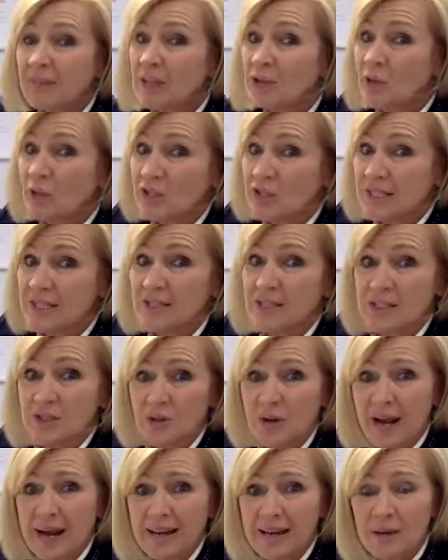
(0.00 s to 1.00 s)
not just
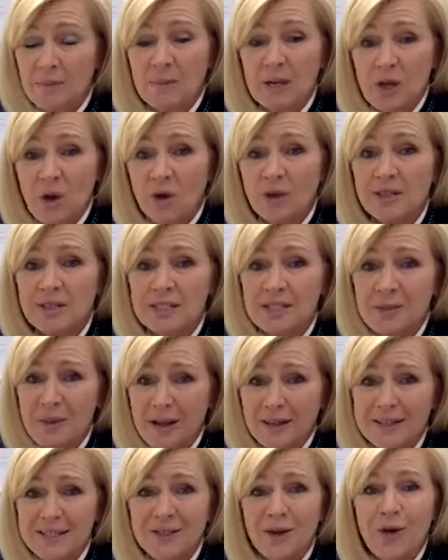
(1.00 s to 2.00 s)
Australia, beyond as
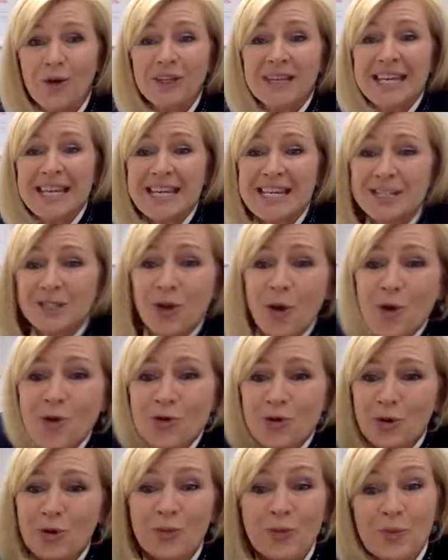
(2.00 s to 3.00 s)
well, has gone keto
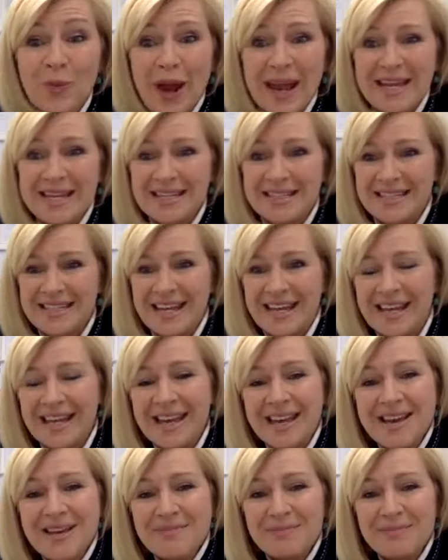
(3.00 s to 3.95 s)
crazy.